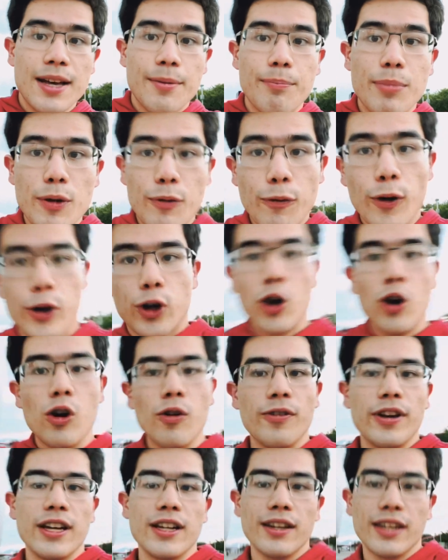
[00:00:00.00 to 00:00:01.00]
before
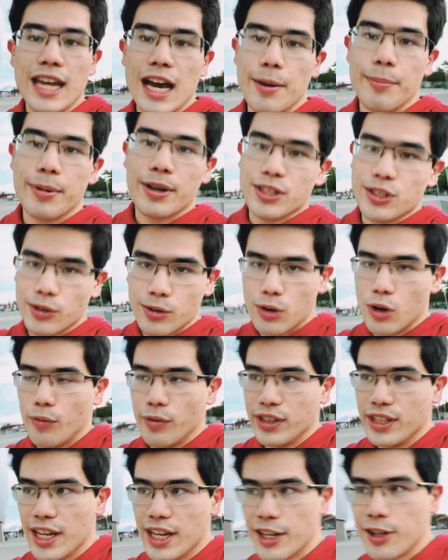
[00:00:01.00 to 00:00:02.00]
COVID, not because of
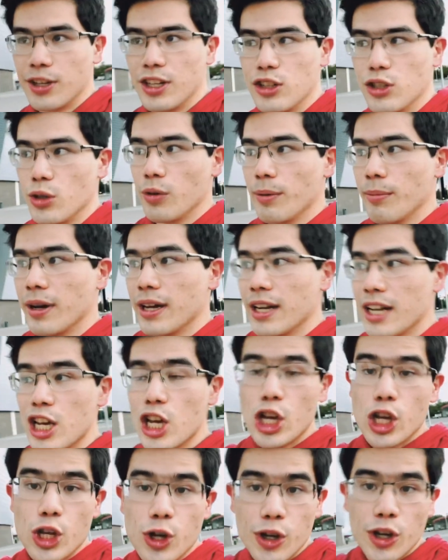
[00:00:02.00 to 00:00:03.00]
COVID, they couldn't do it, but
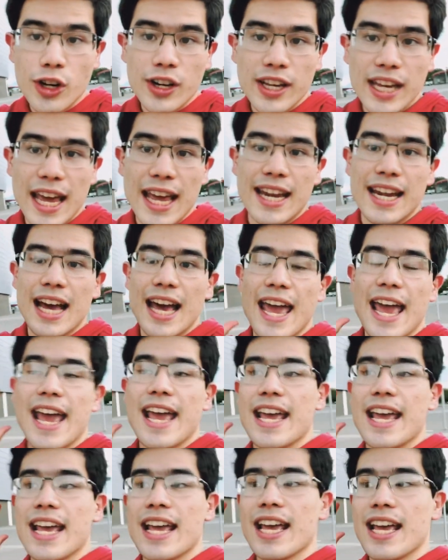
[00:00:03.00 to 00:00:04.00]
you could get
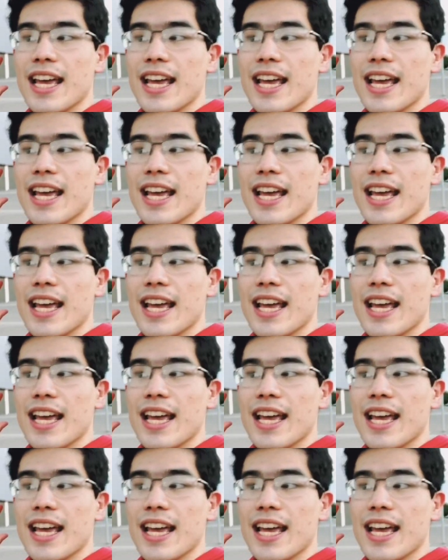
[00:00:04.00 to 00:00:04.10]
a